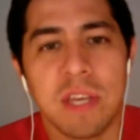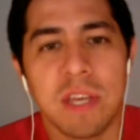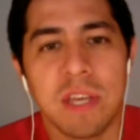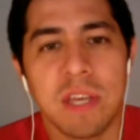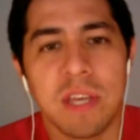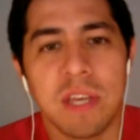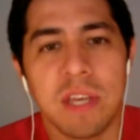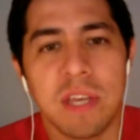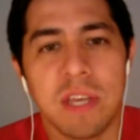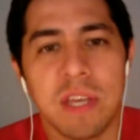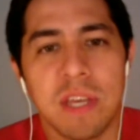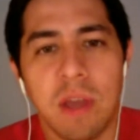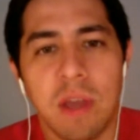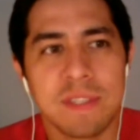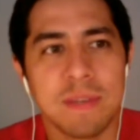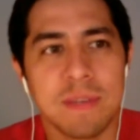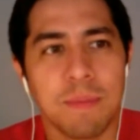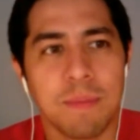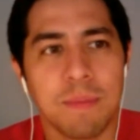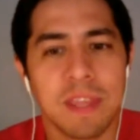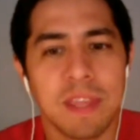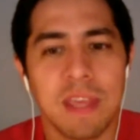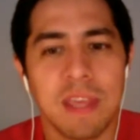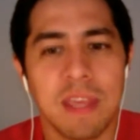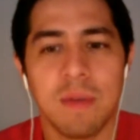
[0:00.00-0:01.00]
If it's
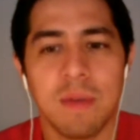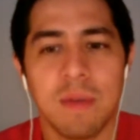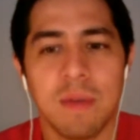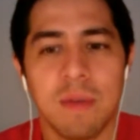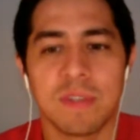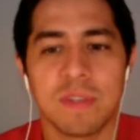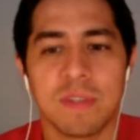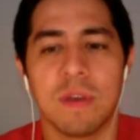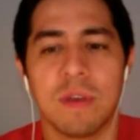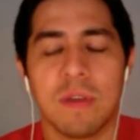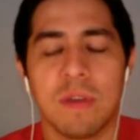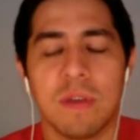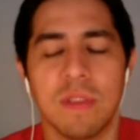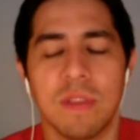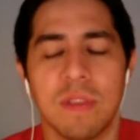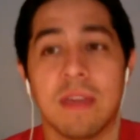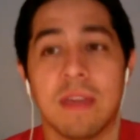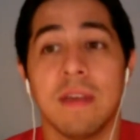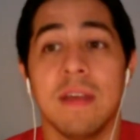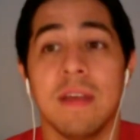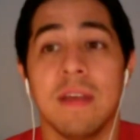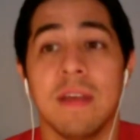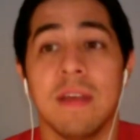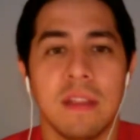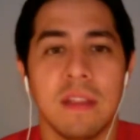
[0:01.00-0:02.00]
something that you were so
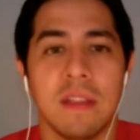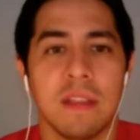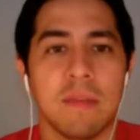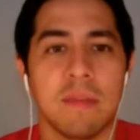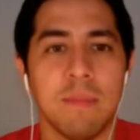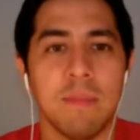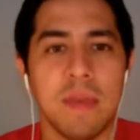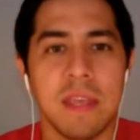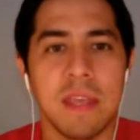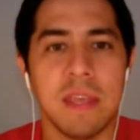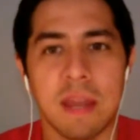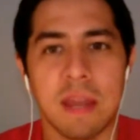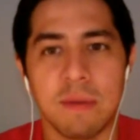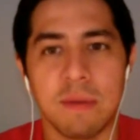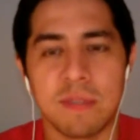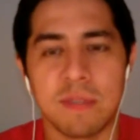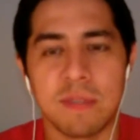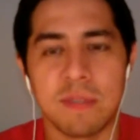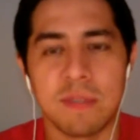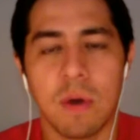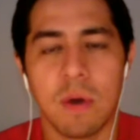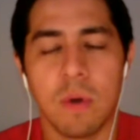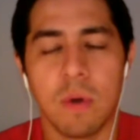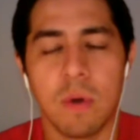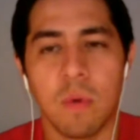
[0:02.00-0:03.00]
like me, that I was
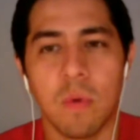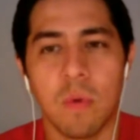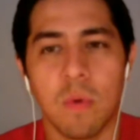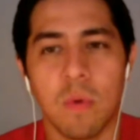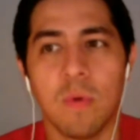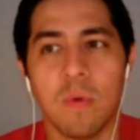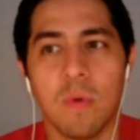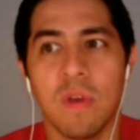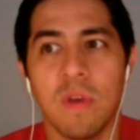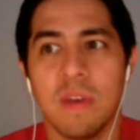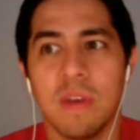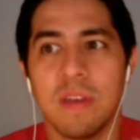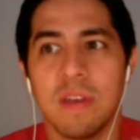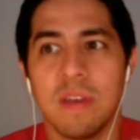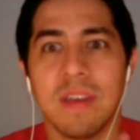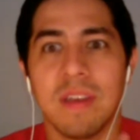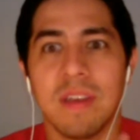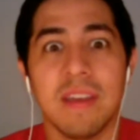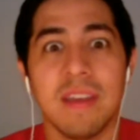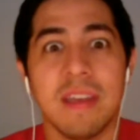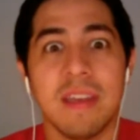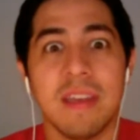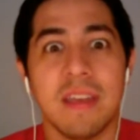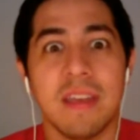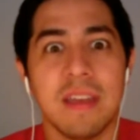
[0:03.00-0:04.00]
so
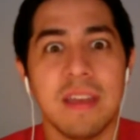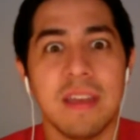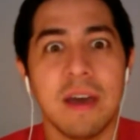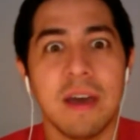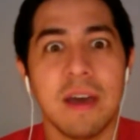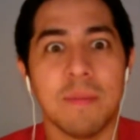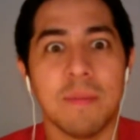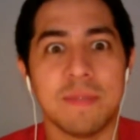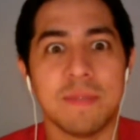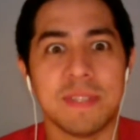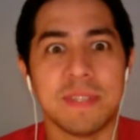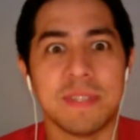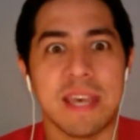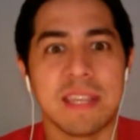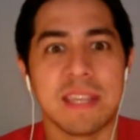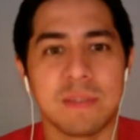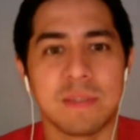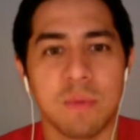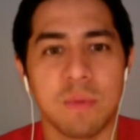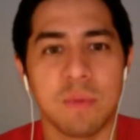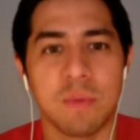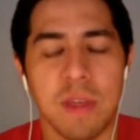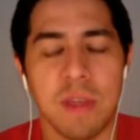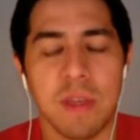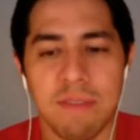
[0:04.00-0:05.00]

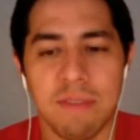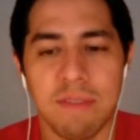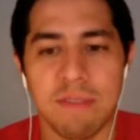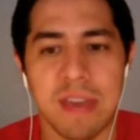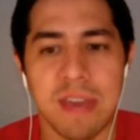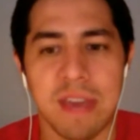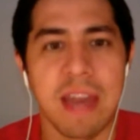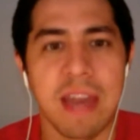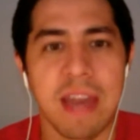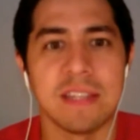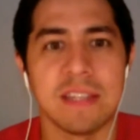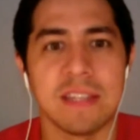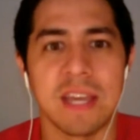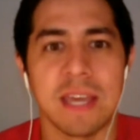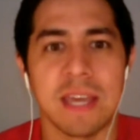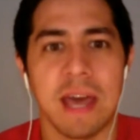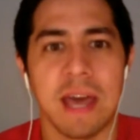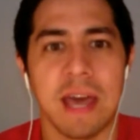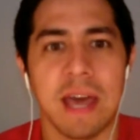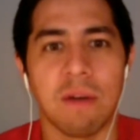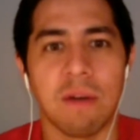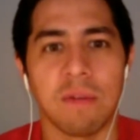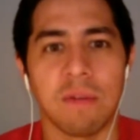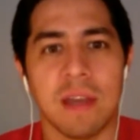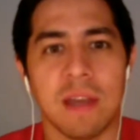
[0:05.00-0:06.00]
obsessed with, I've got to check it
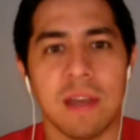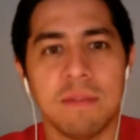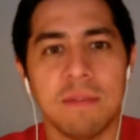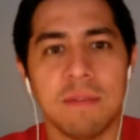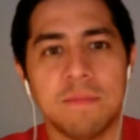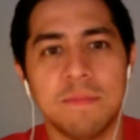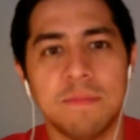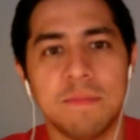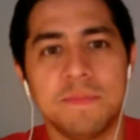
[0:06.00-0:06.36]
out, right?